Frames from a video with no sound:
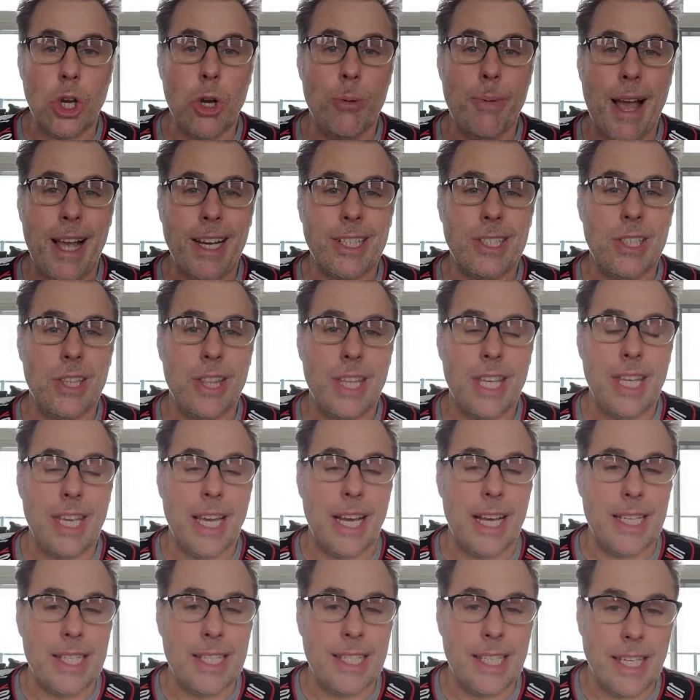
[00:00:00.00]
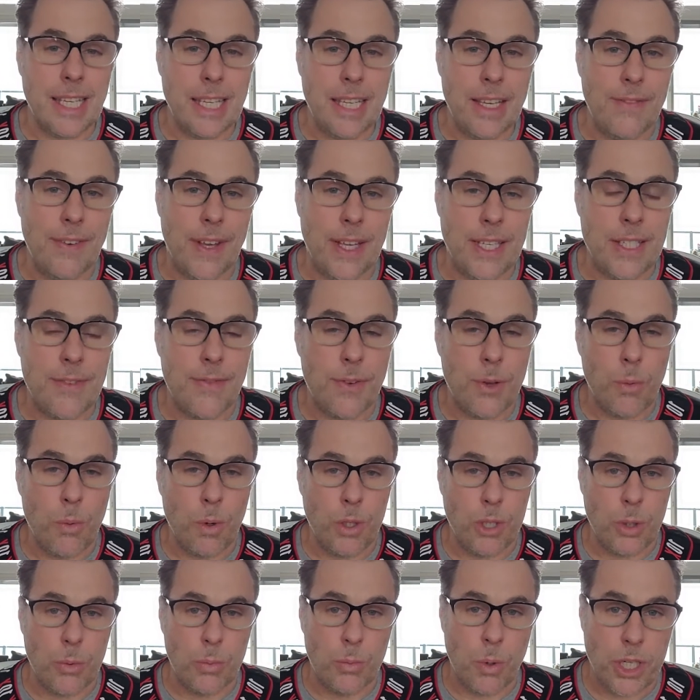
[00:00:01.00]
To go back to the CE events, if
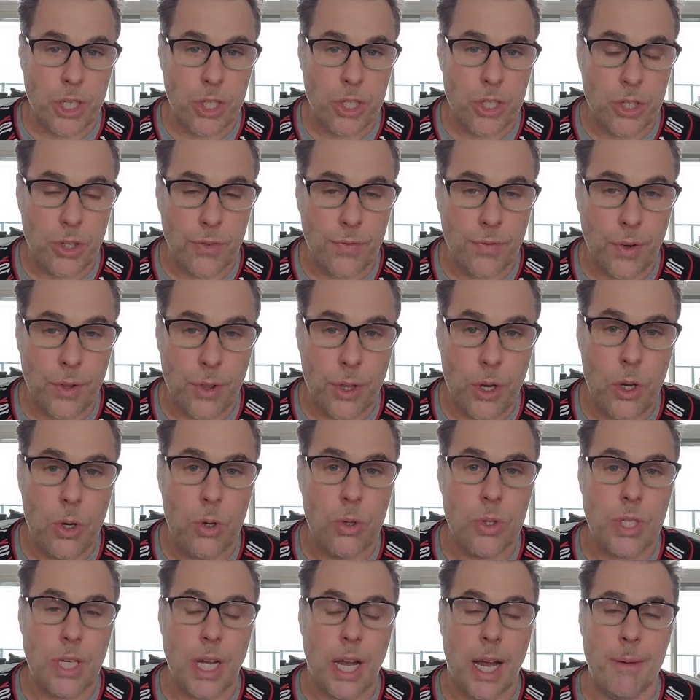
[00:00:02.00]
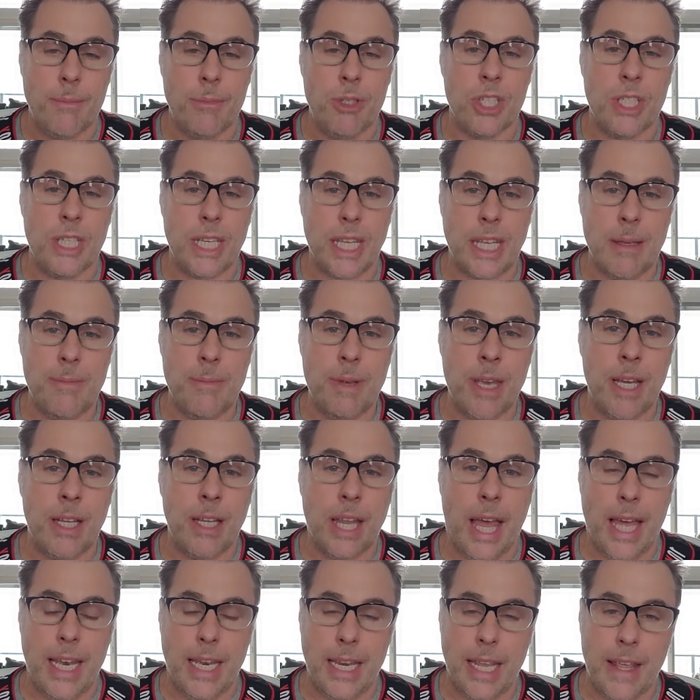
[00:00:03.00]
you want to register for those, just
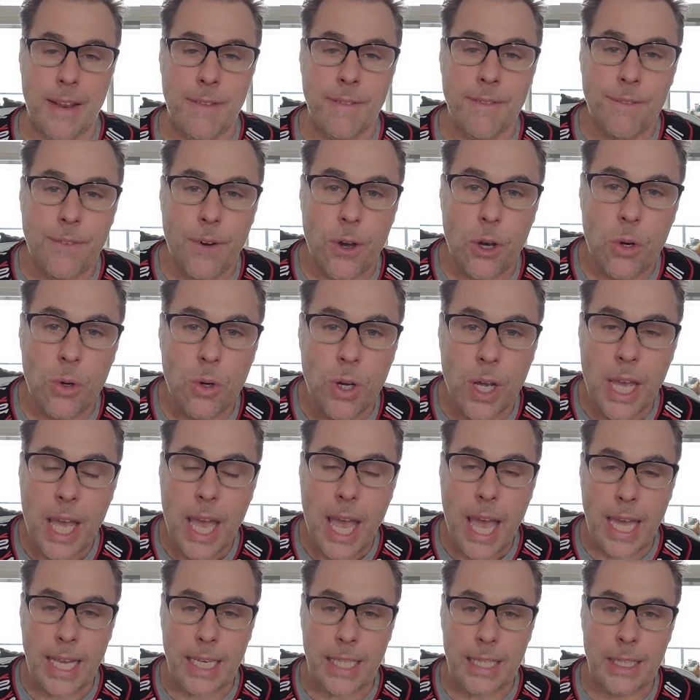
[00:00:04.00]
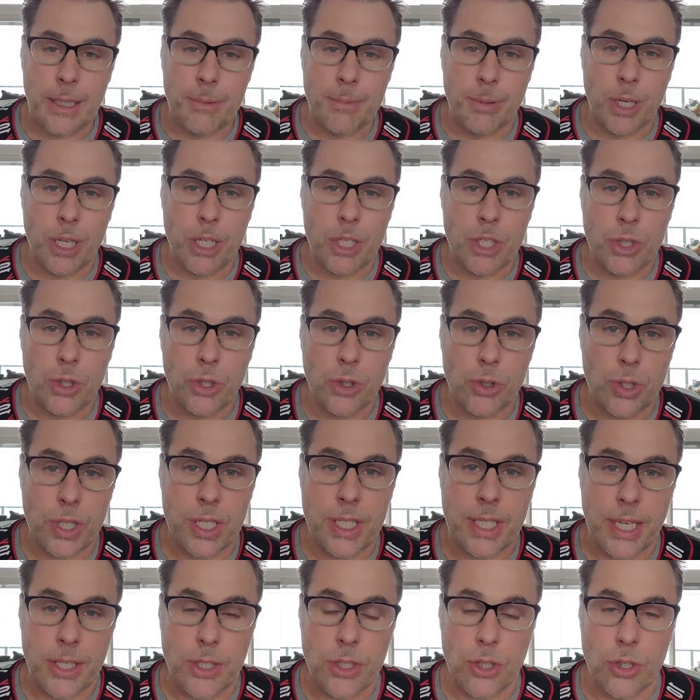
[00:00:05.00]
email at
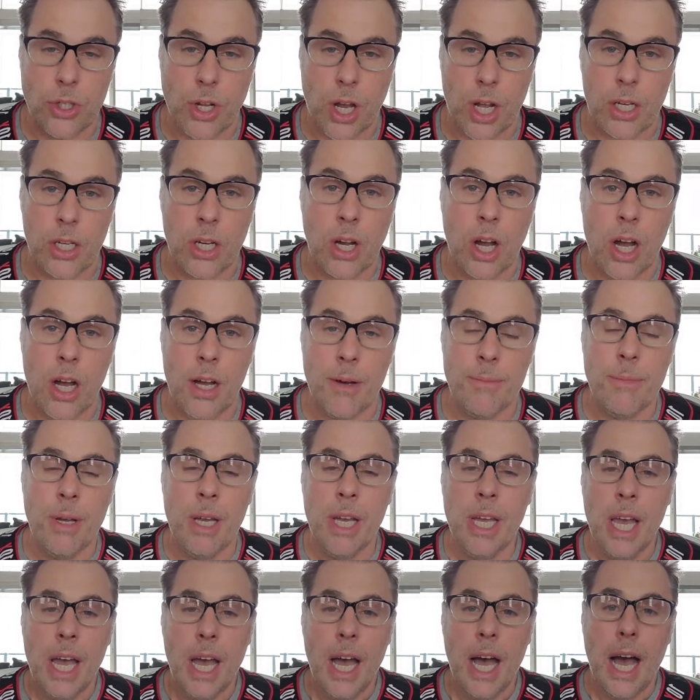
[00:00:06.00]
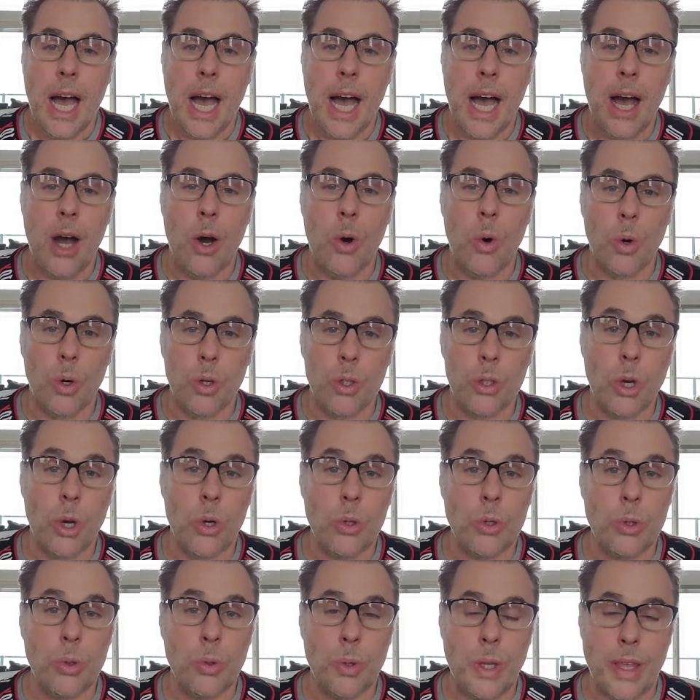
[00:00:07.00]
info@libertysurgerycenter.com
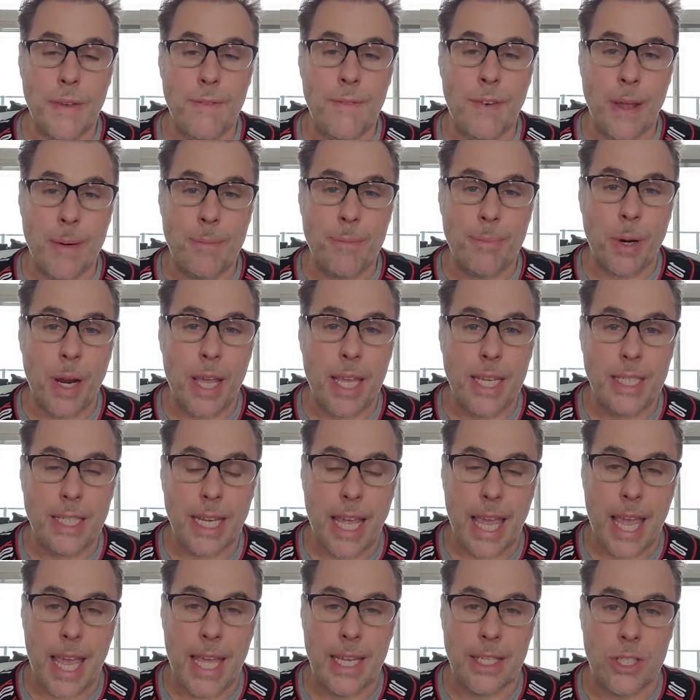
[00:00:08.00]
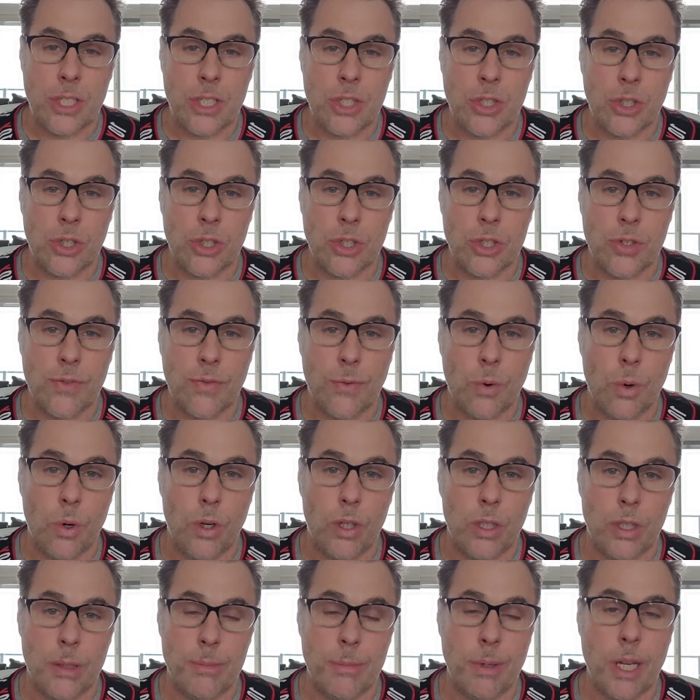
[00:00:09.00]
or go to Eventbrite and search
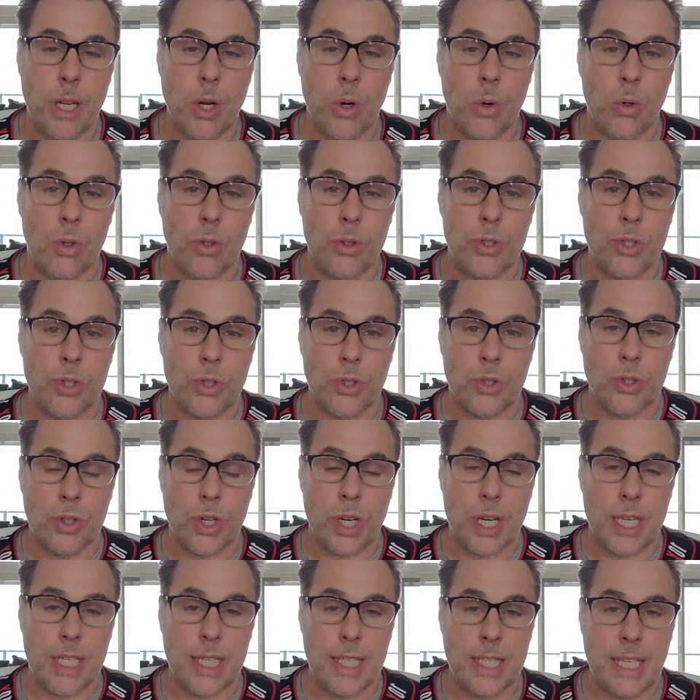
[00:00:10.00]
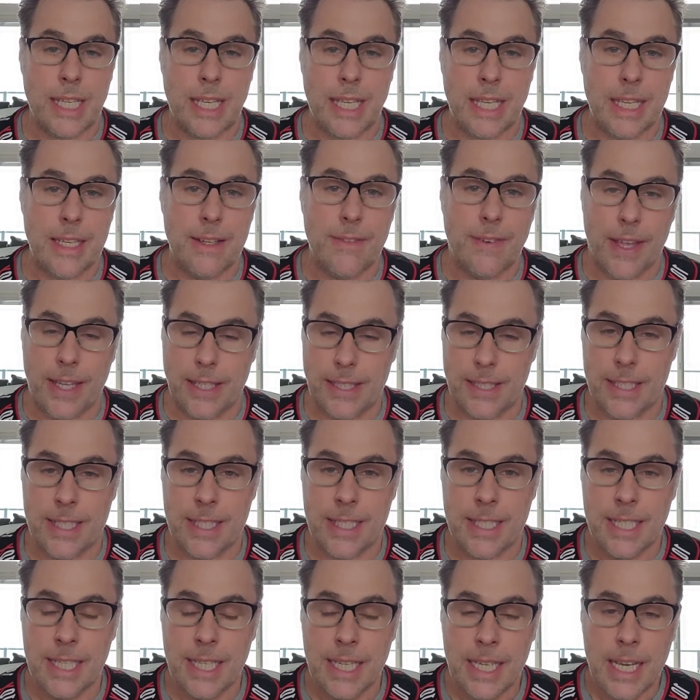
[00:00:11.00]
for Liberty Oral Surgery CE
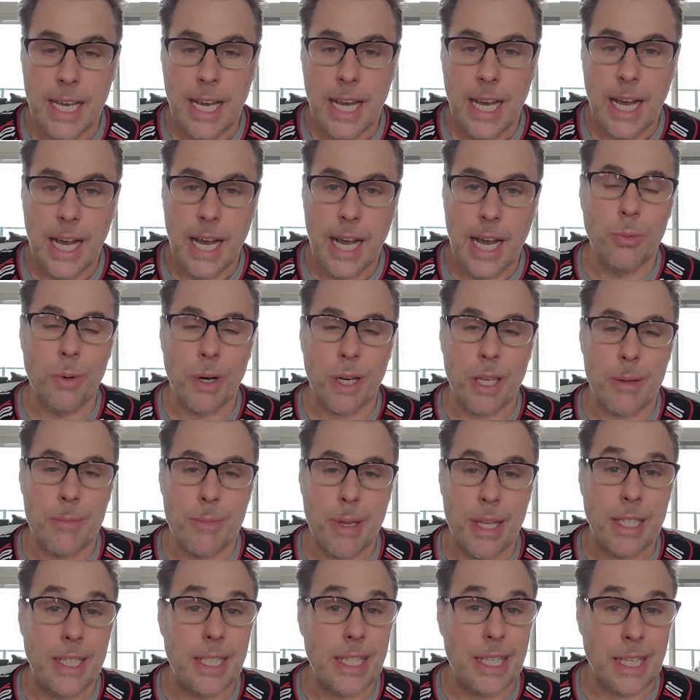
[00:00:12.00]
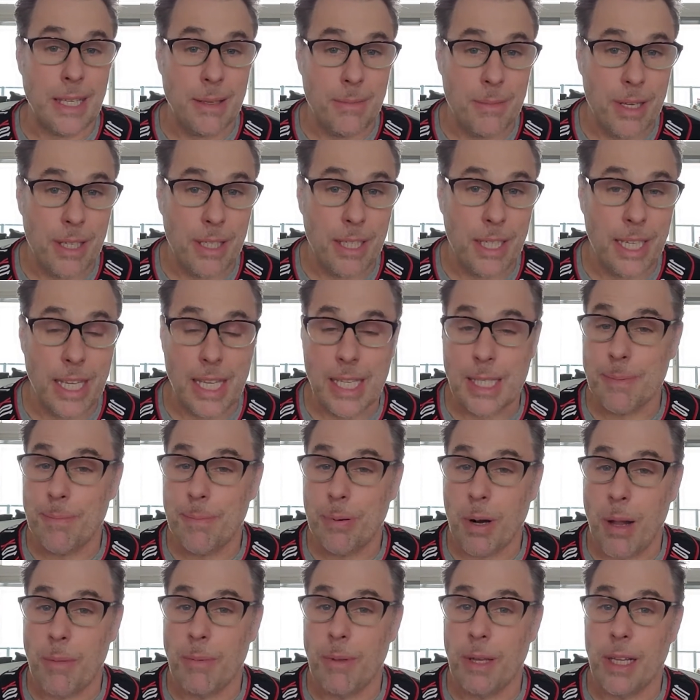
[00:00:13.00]
events. I do recommend emailing.
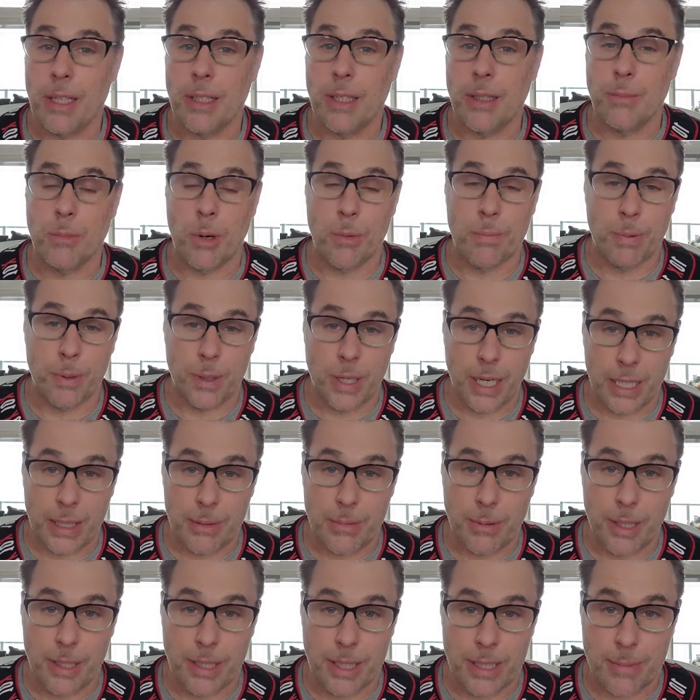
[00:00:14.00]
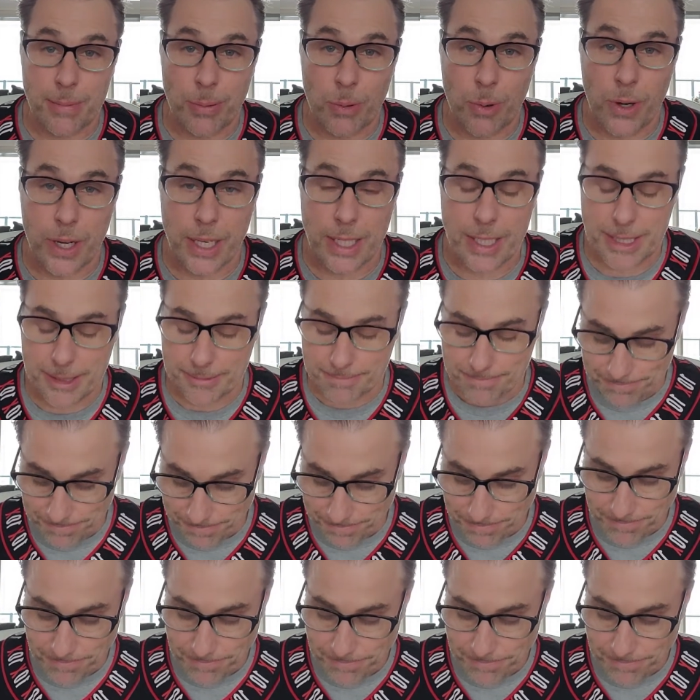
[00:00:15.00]
It's probably a little more predictable at this point.